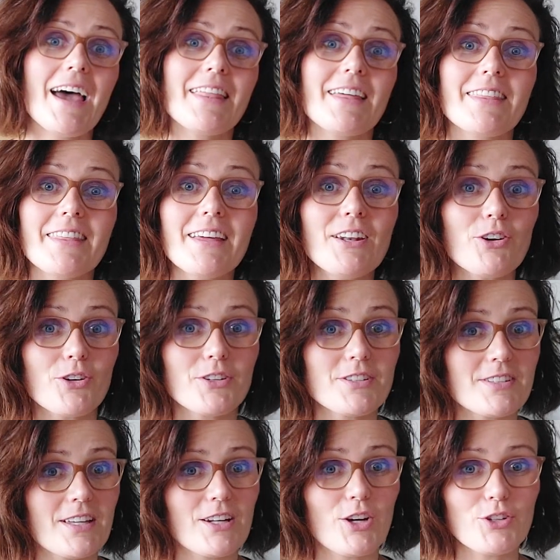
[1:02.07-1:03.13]
and then they're not going to
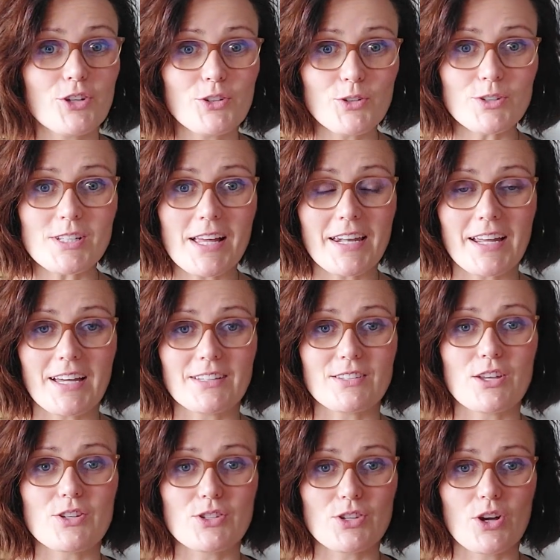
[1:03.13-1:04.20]
send out your newsletters.
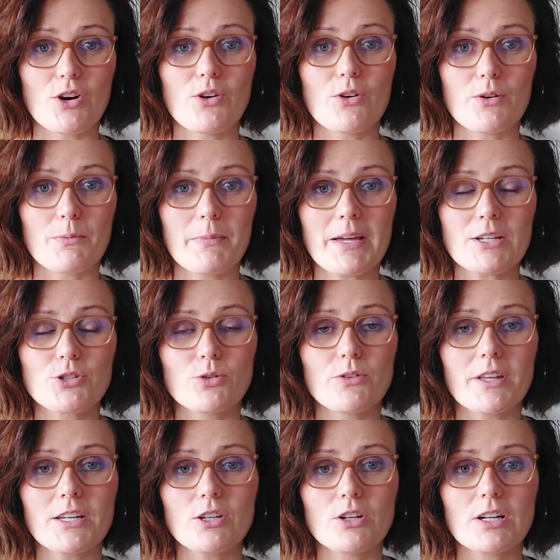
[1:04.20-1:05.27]
So make sure
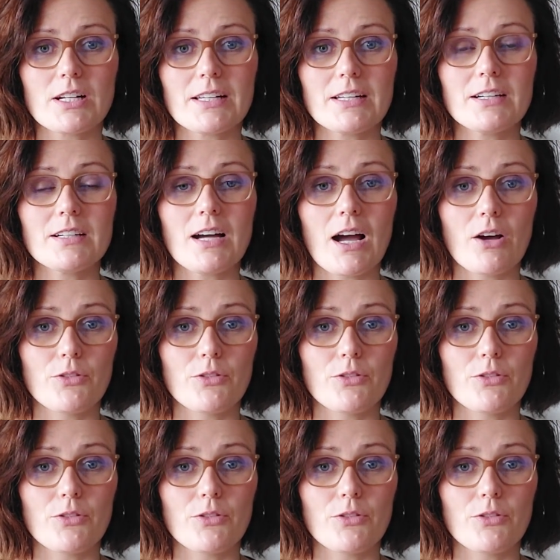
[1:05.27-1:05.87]
that you clear